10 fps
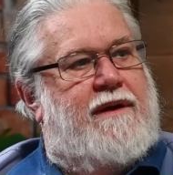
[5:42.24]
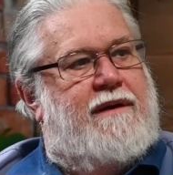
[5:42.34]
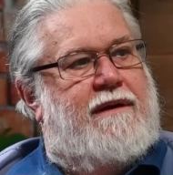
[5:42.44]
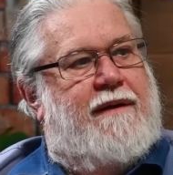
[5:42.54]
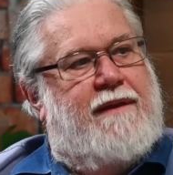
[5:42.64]

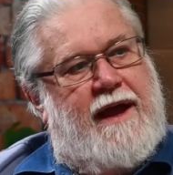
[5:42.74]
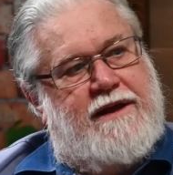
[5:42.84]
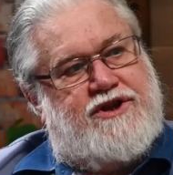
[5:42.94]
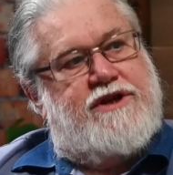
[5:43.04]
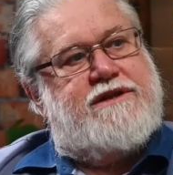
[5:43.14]
And they
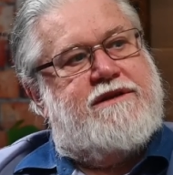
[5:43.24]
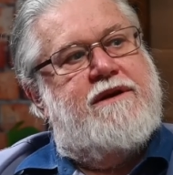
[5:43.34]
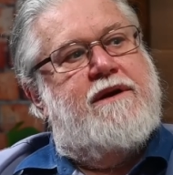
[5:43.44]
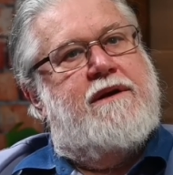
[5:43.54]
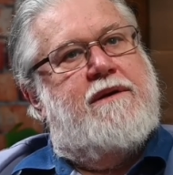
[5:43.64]
had just
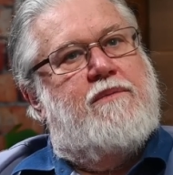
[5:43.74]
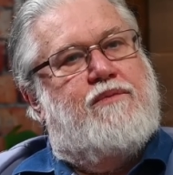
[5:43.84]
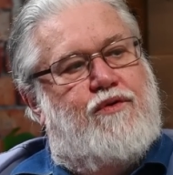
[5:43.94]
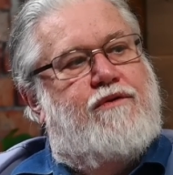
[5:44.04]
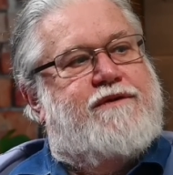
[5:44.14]

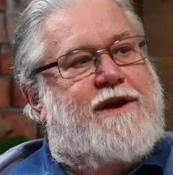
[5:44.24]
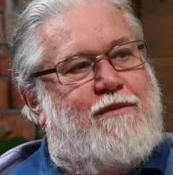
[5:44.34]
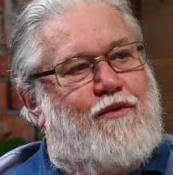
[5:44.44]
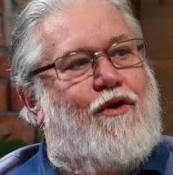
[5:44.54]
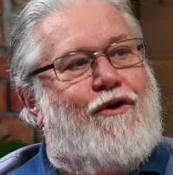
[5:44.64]
proved
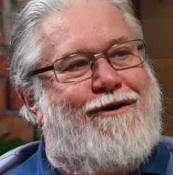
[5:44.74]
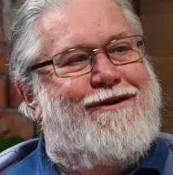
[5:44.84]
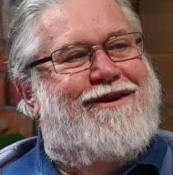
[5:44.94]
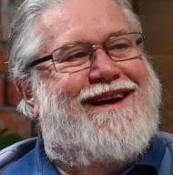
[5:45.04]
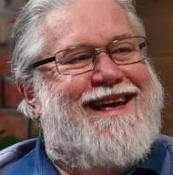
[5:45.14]
him wrong.
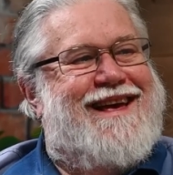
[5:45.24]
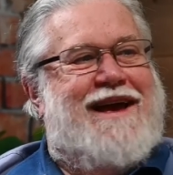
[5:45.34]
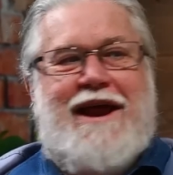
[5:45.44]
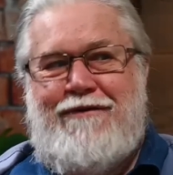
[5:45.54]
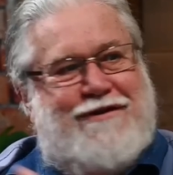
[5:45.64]

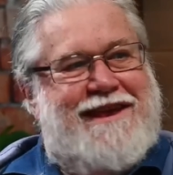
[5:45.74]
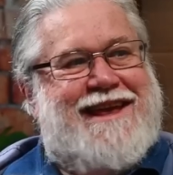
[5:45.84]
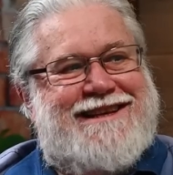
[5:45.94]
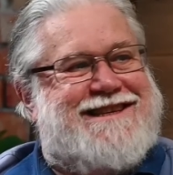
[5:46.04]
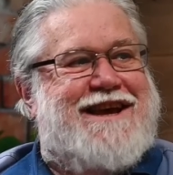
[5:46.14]
And everything
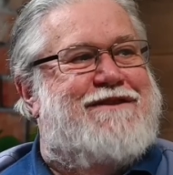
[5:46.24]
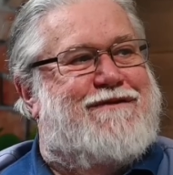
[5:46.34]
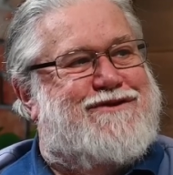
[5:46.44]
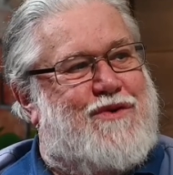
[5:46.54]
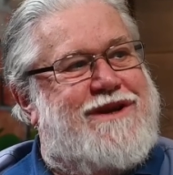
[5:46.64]
he'd said
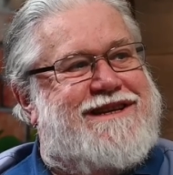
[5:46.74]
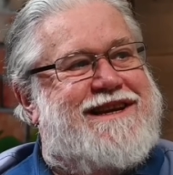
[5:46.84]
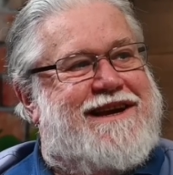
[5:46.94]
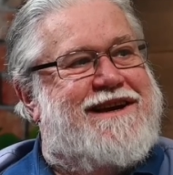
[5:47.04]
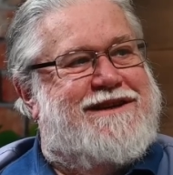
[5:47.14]
for 20
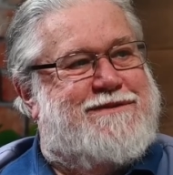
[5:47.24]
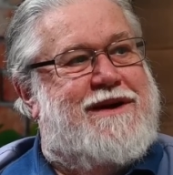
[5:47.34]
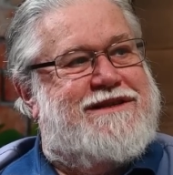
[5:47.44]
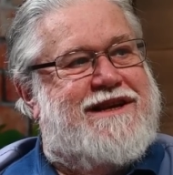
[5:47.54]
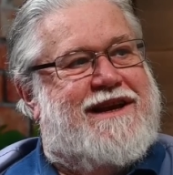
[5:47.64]
years,
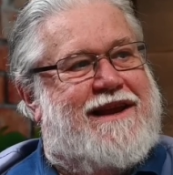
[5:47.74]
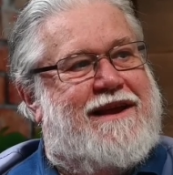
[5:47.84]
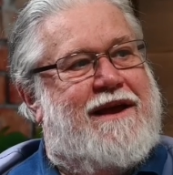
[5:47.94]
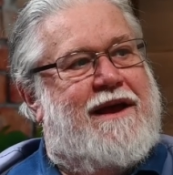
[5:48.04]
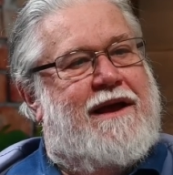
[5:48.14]
basically.
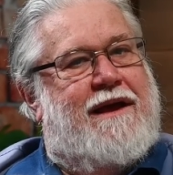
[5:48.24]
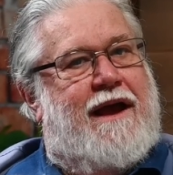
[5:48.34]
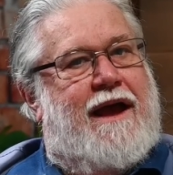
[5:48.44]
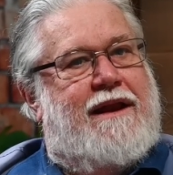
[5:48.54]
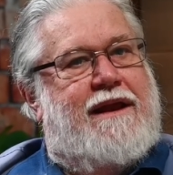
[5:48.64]

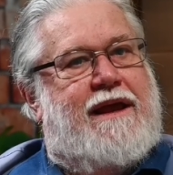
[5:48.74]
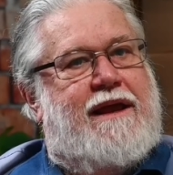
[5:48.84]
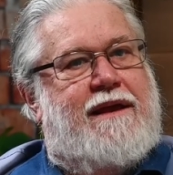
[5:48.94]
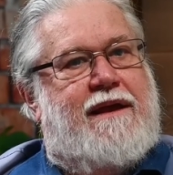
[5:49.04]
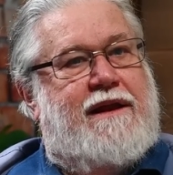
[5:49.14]
And
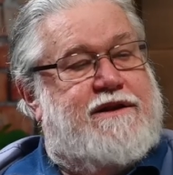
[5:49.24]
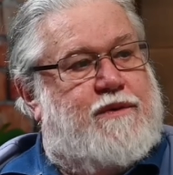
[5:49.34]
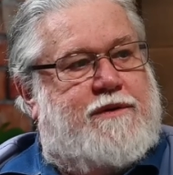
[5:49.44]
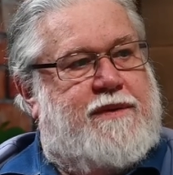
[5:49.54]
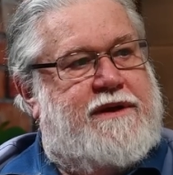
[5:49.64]
he just
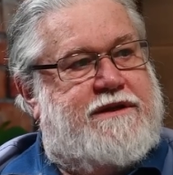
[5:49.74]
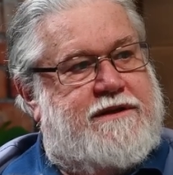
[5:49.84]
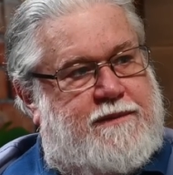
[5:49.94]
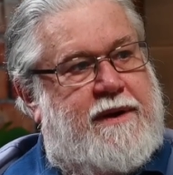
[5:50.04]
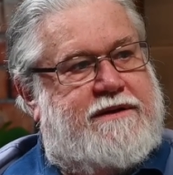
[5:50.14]
went to
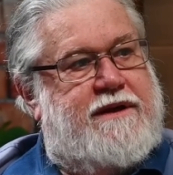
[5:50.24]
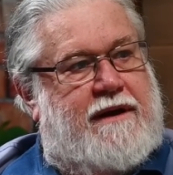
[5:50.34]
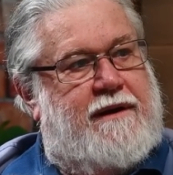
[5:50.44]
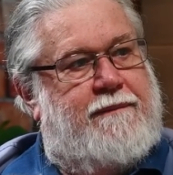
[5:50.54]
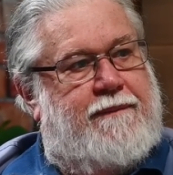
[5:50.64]
pieces,
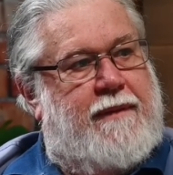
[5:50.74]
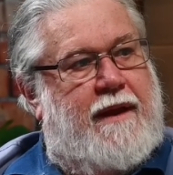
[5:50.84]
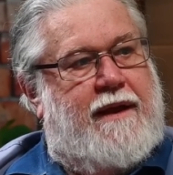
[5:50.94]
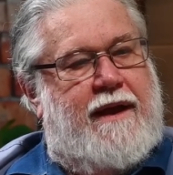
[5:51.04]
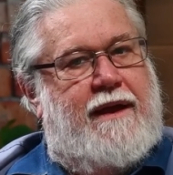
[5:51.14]
basically.
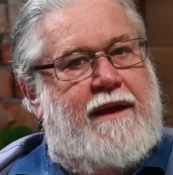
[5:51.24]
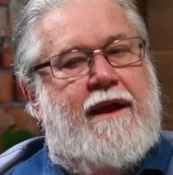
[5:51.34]
Okay.